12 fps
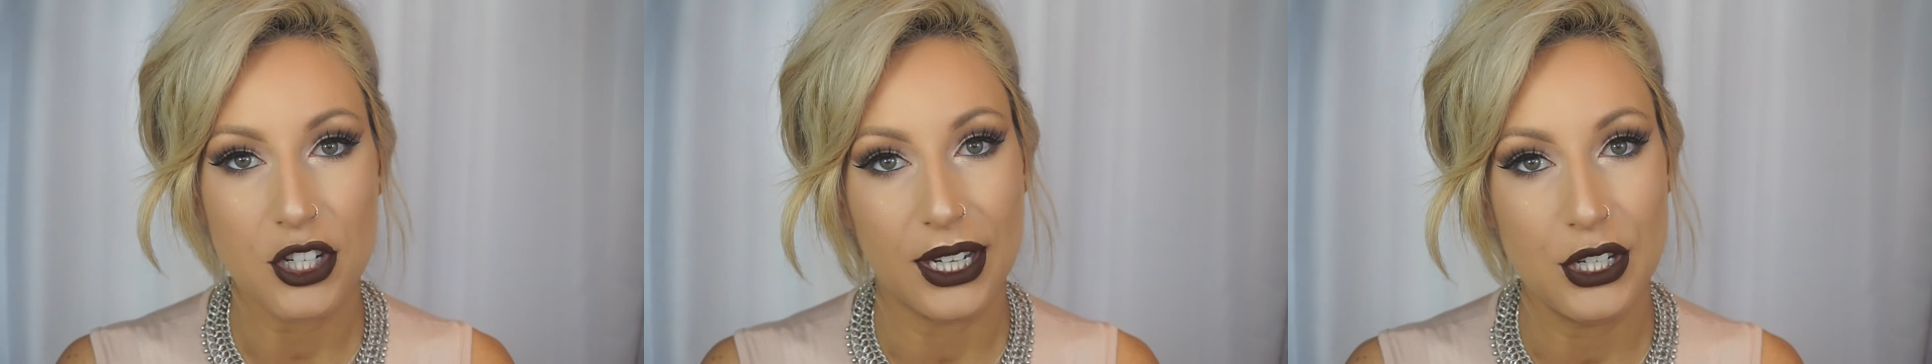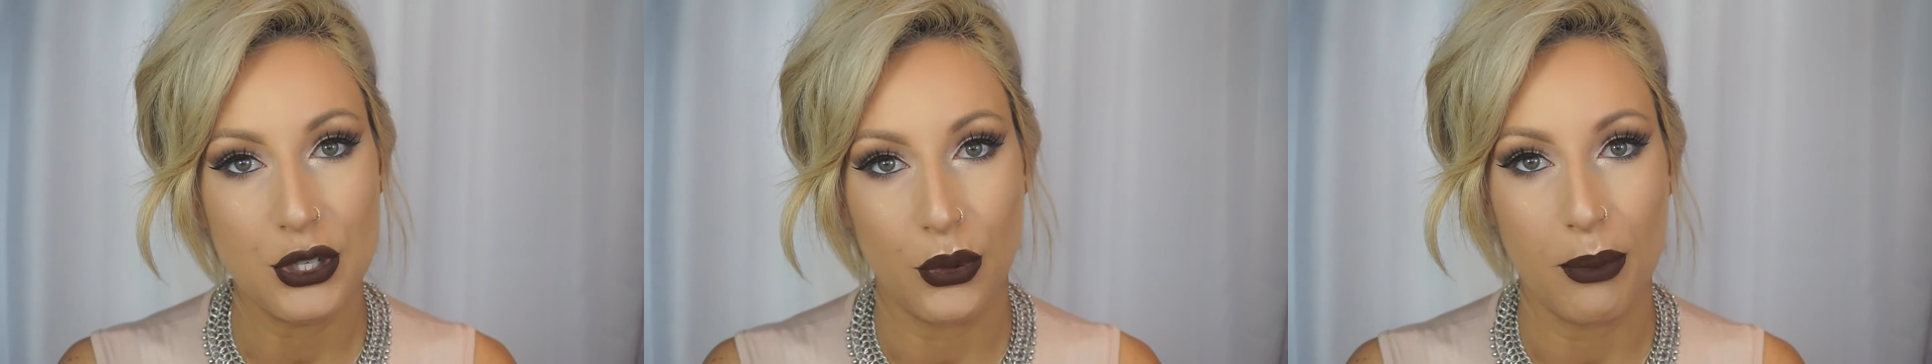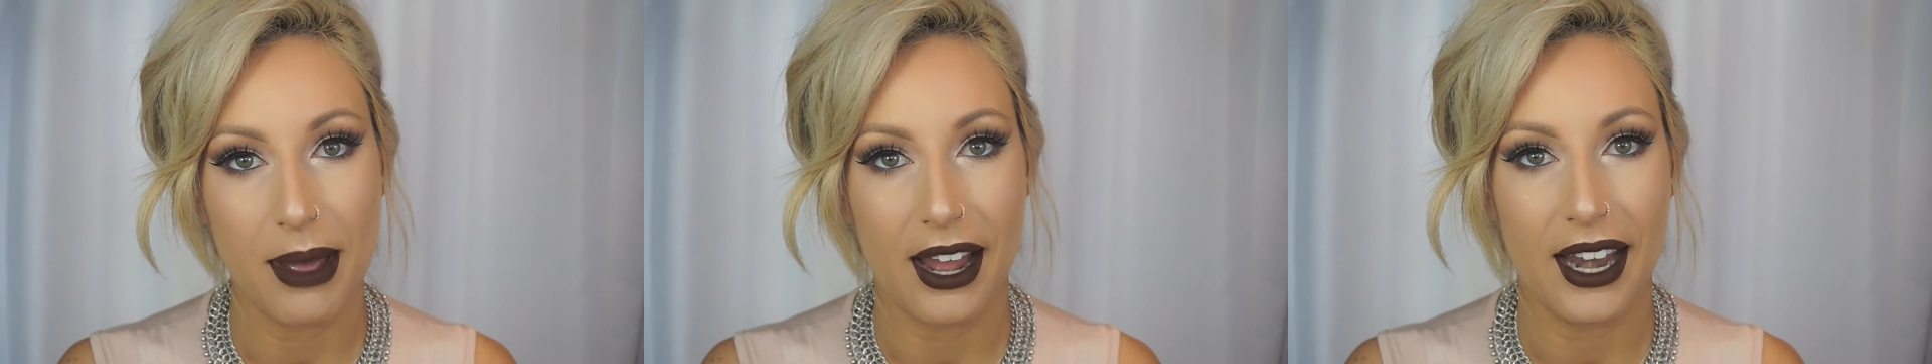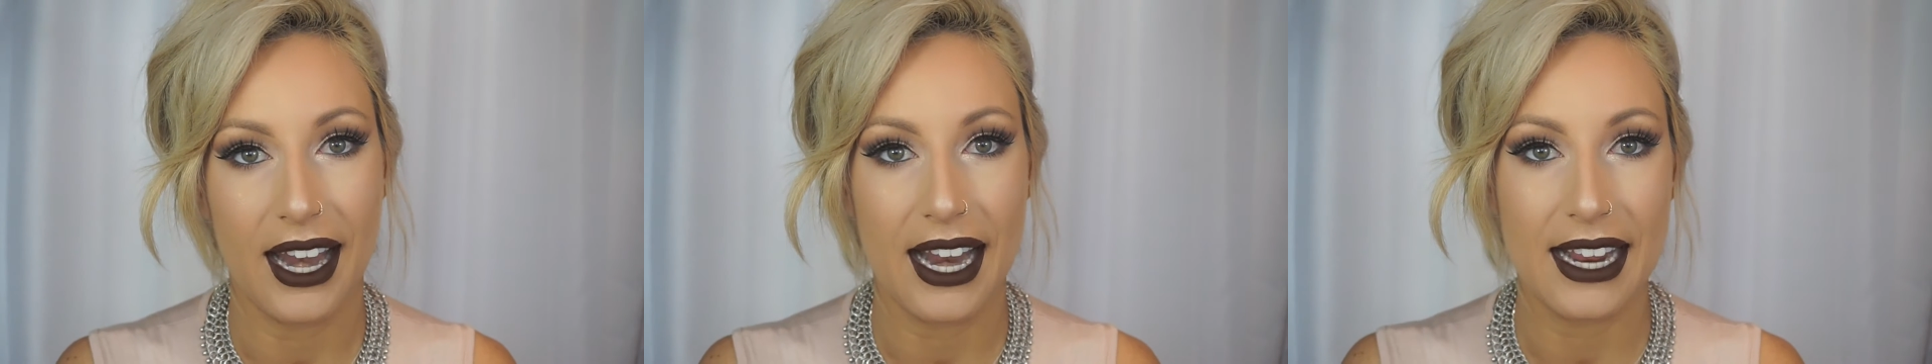I can do
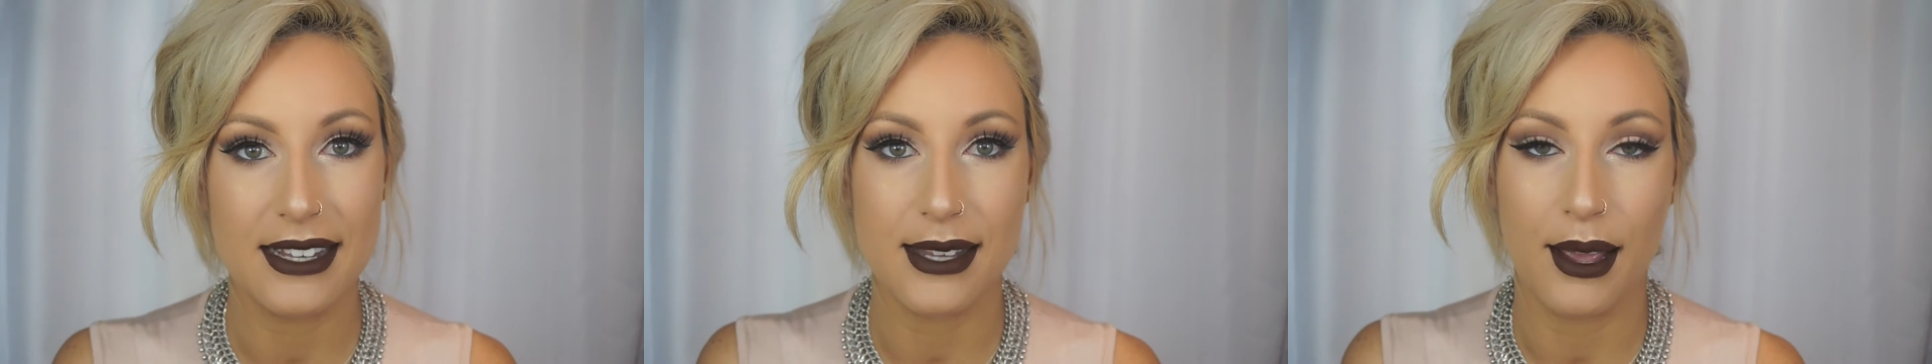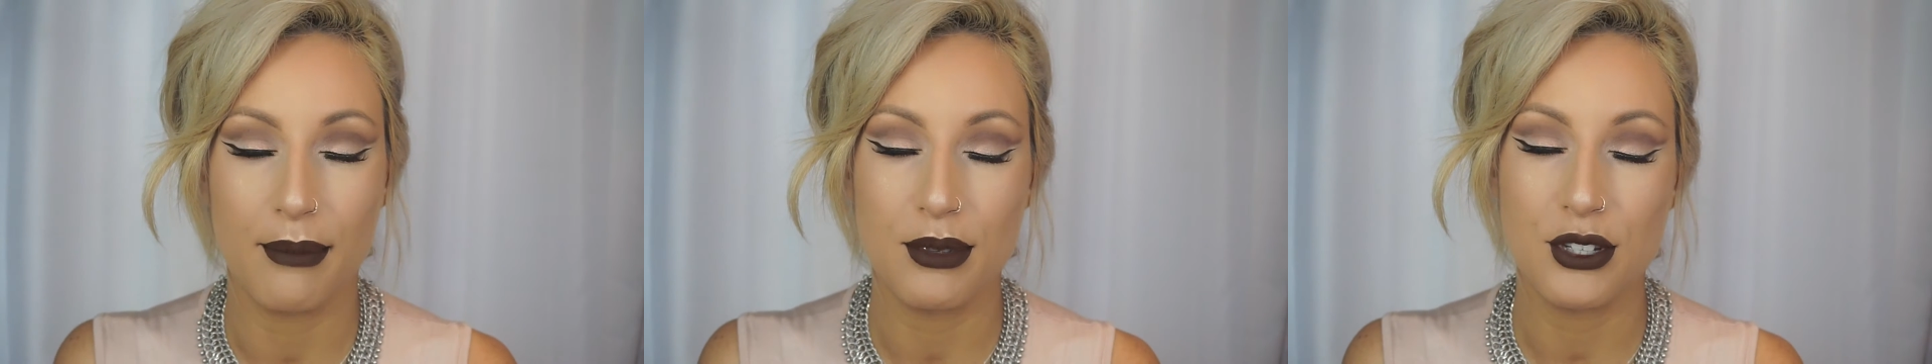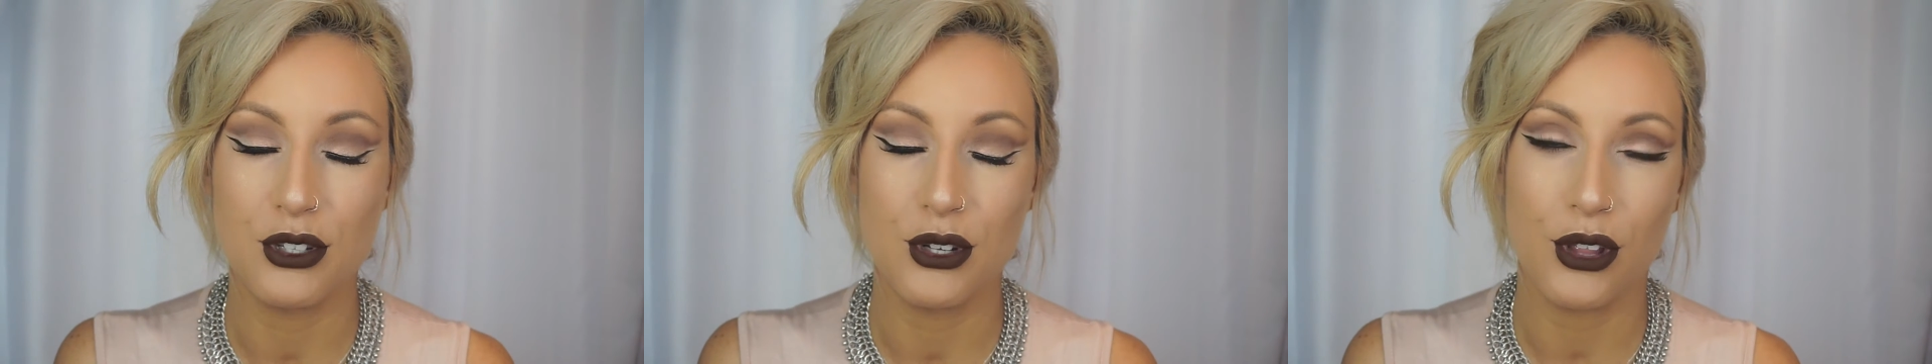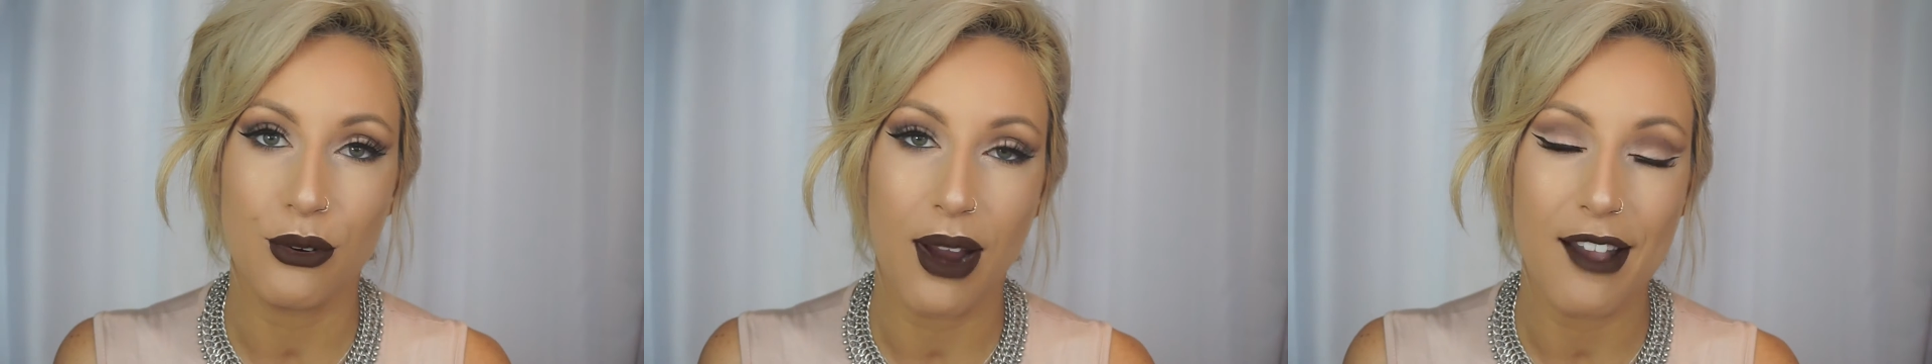about it except
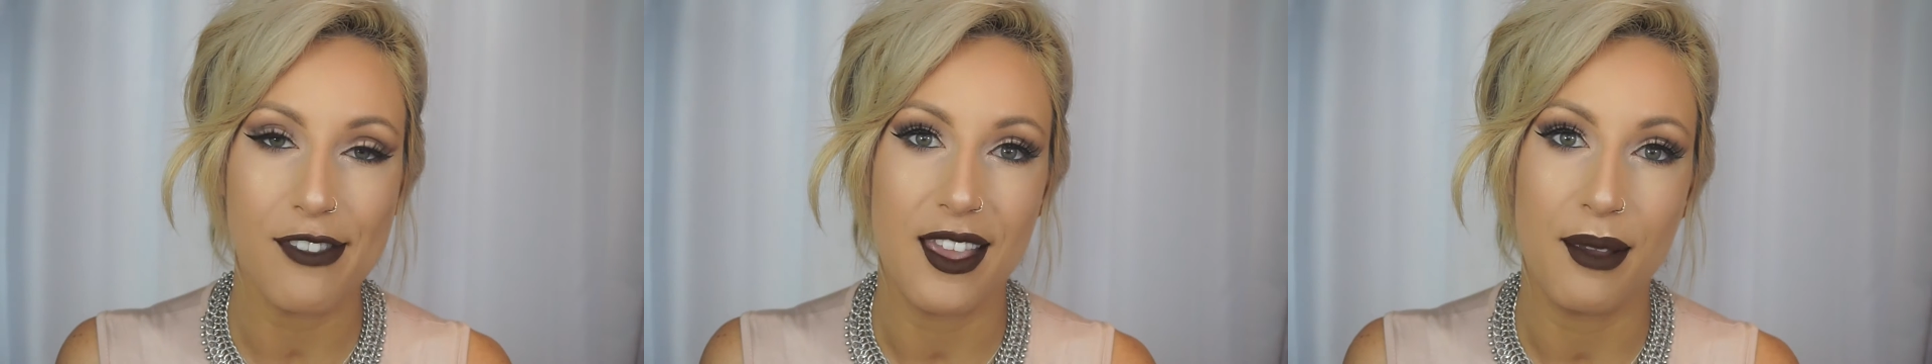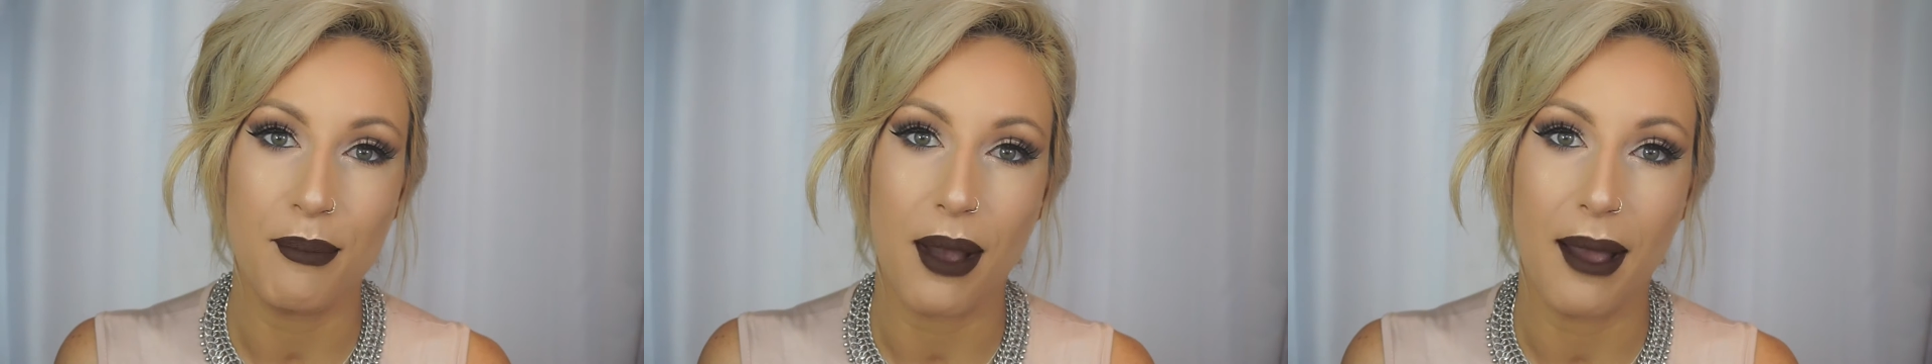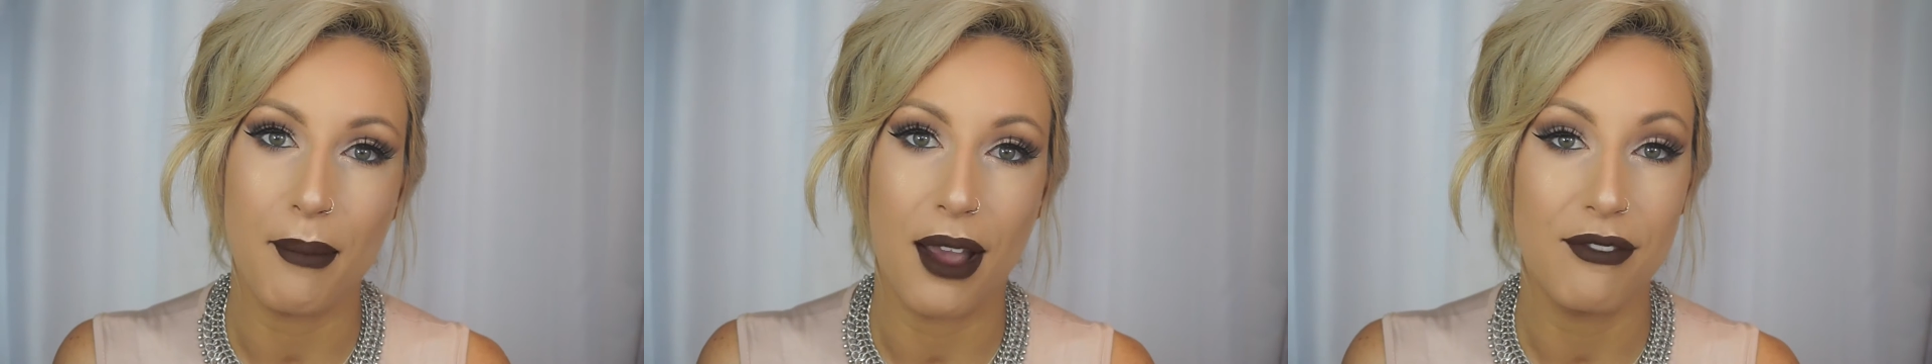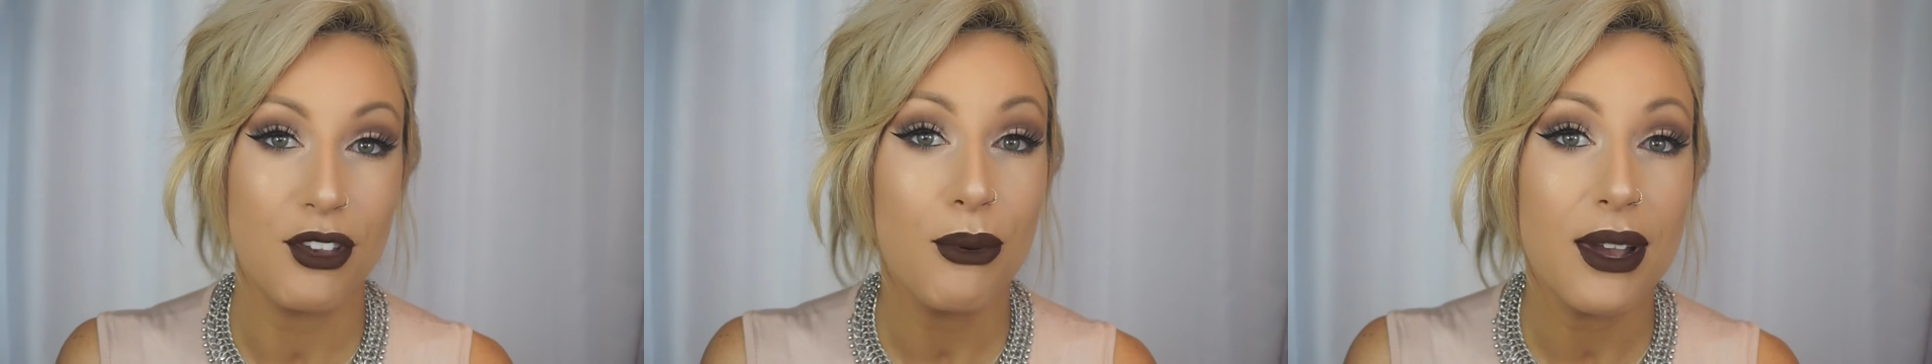do the right thing by
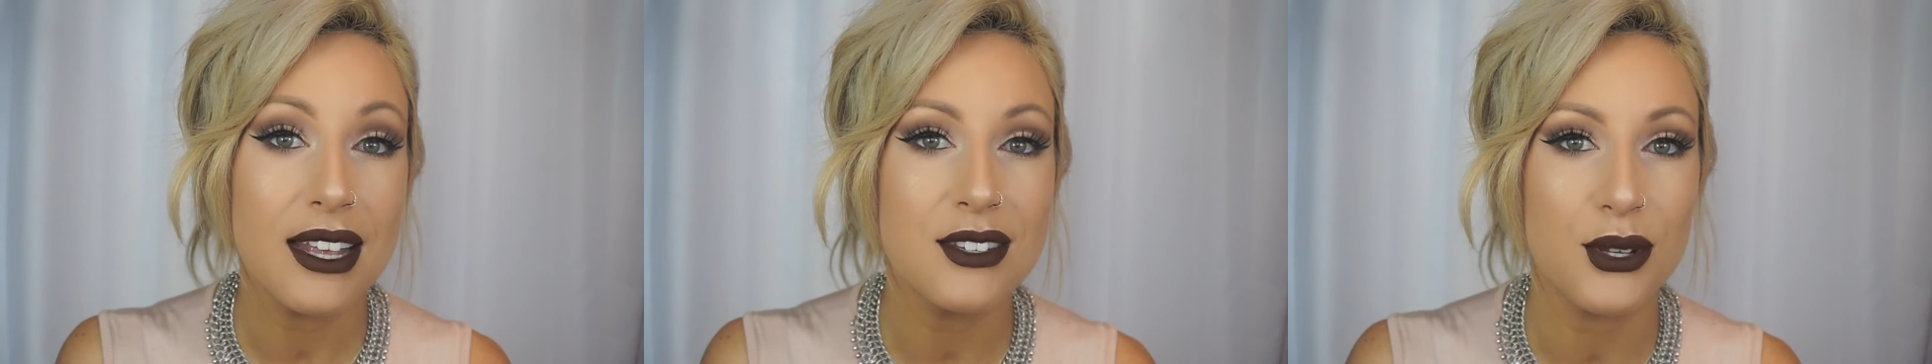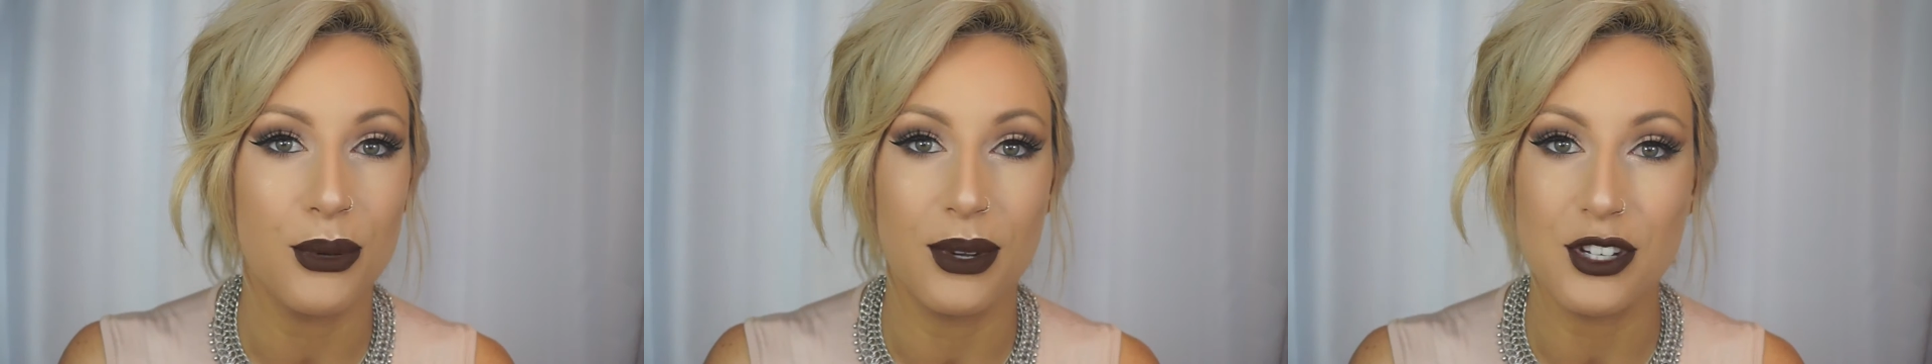my viewers who